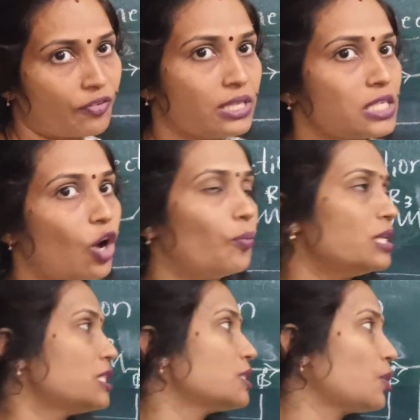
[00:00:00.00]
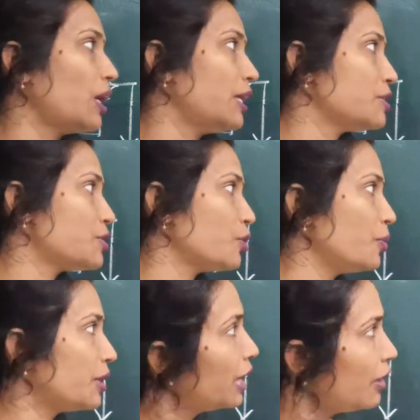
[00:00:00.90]
difference, how much is gonna
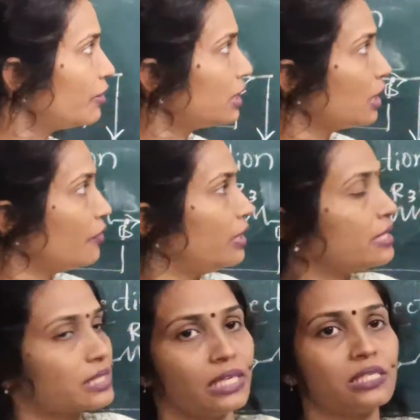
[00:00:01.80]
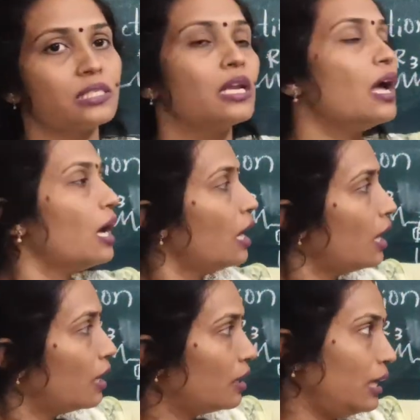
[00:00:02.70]
distributed, everything we'll discuss
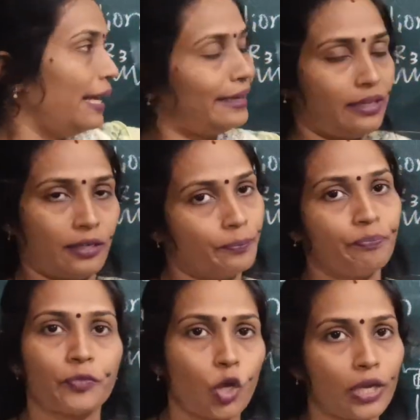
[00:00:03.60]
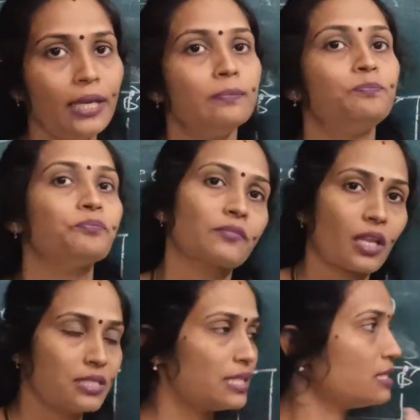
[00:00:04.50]
later. Okay,
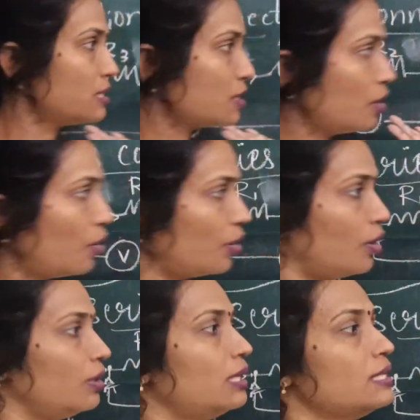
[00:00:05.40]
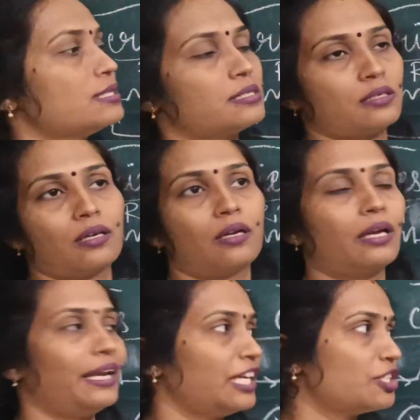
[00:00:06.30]
just note down this
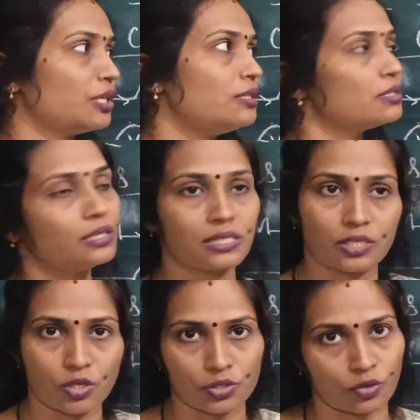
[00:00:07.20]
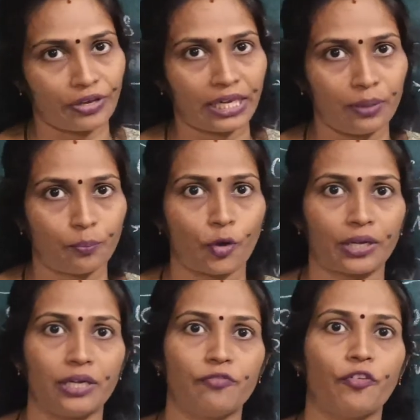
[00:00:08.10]
connections. This is also very
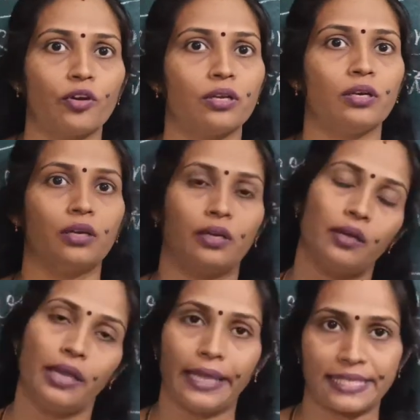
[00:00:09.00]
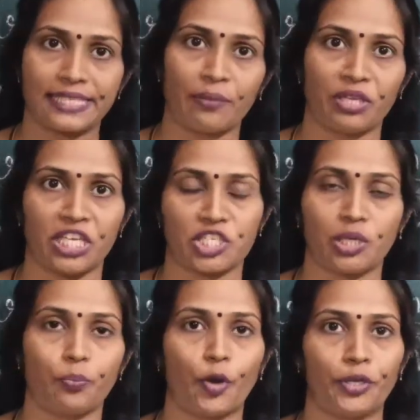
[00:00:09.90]
important for
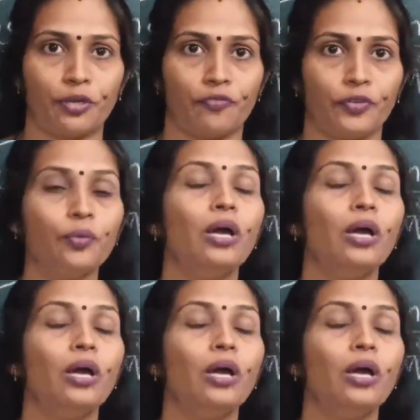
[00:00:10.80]
examination point of